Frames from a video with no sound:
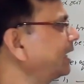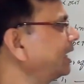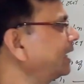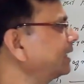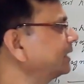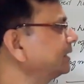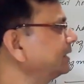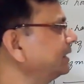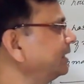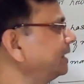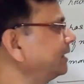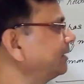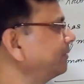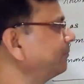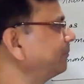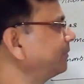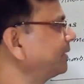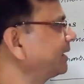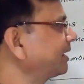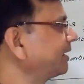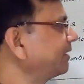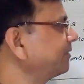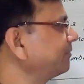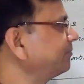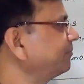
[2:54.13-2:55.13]
are the
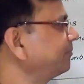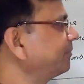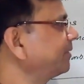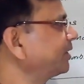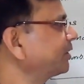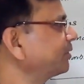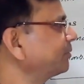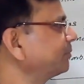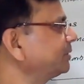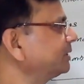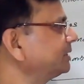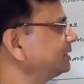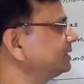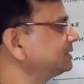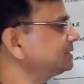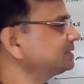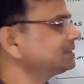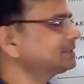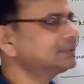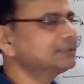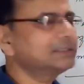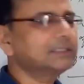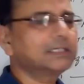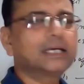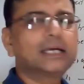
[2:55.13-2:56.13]
number of
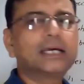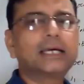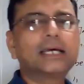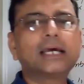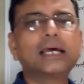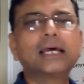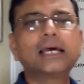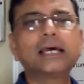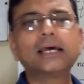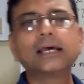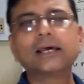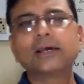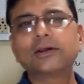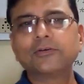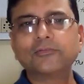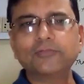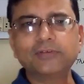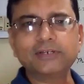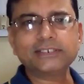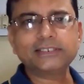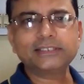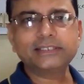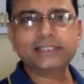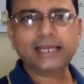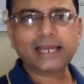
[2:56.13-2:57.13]
marbles
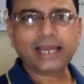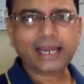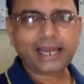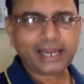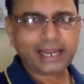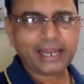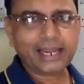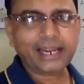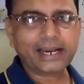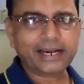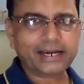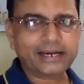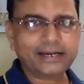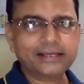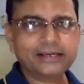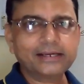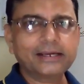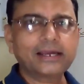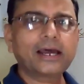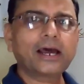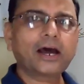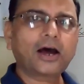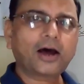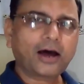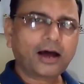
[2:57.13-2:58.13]
which they had
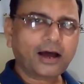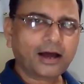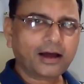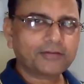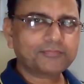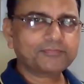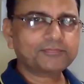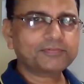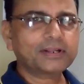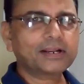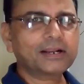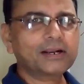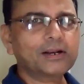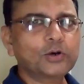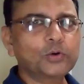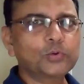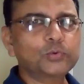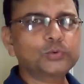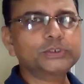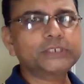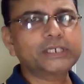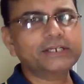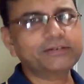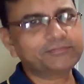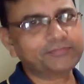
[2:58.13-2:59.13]
after
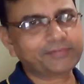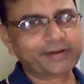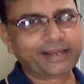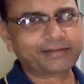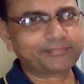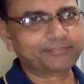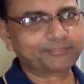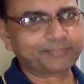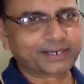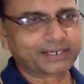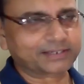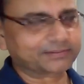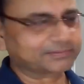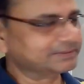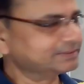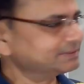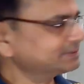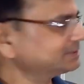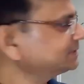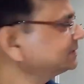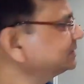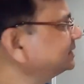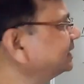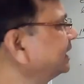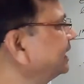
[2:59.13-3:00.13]
losing 5
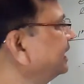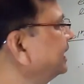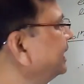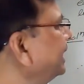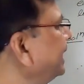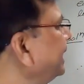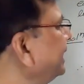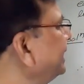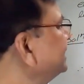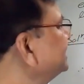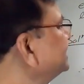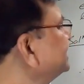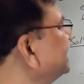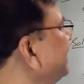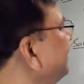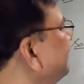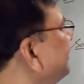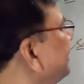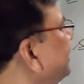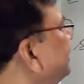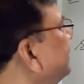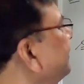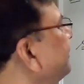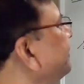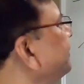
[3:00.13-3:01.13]
marbles. It is
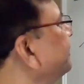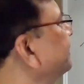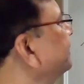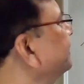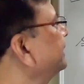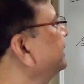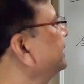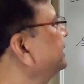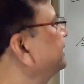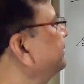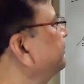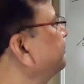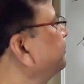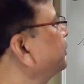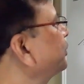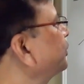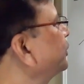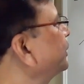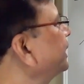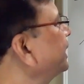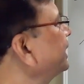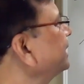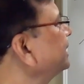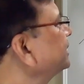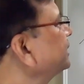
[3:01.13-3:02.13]
given that the
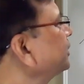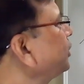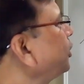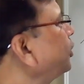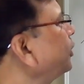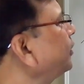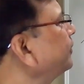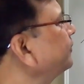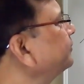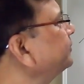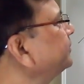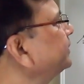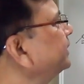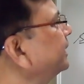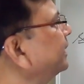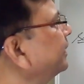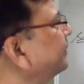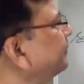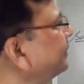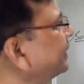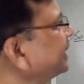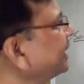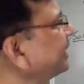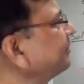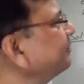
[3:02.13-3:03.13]
product of the
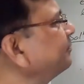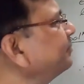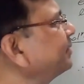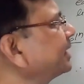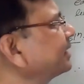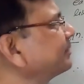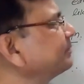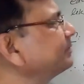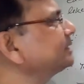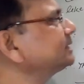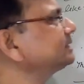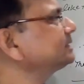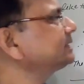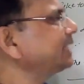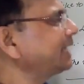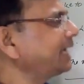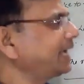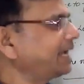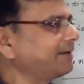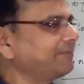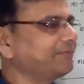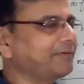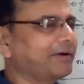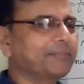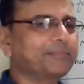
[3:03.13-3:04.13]
number of marbles they
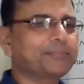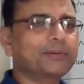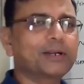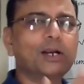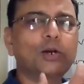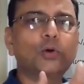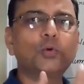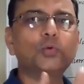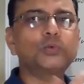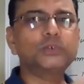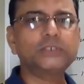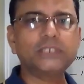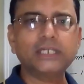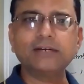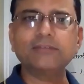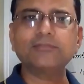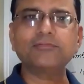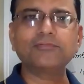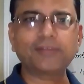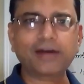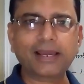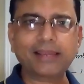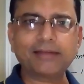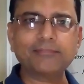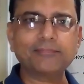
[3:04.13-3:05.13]
have after losing
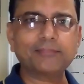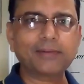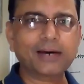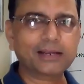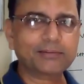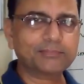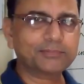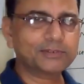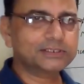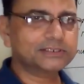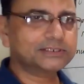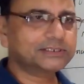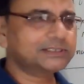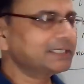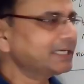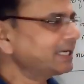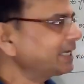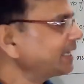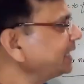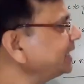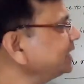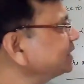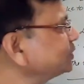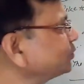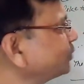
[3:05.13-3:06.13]
5 marbles
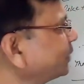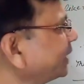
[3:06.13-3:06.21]
is